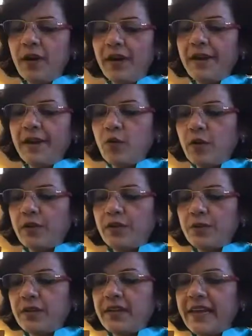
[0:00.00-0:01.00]
I go on
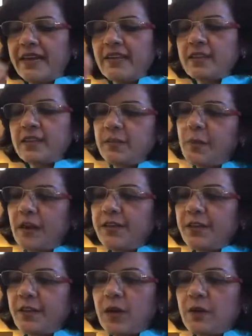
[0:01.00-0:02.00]
to the next part,
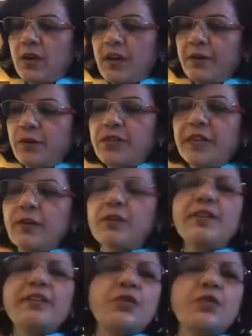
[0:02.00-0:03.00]
I would like to tell you
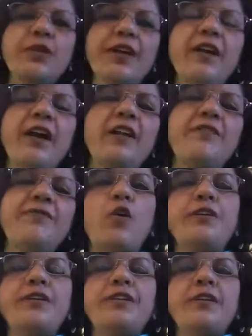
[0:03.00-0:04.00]
that Surya had
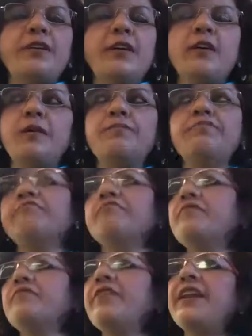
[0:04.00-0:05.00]
fought
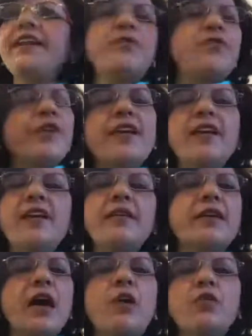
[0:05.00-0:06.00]
very
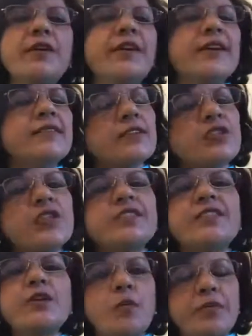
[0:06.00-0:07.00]
tricky
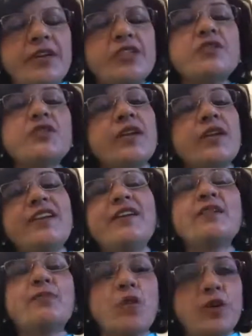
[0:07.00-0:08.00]
counter-insurgency operations on
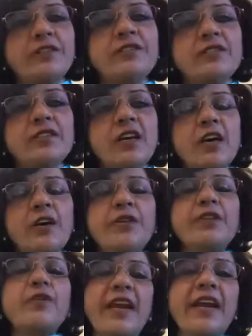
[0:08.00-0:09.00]
India's borders
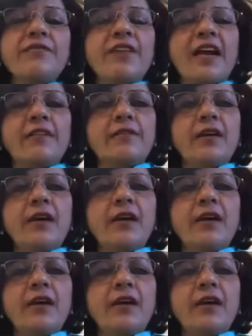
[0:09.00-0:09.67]
with great valor.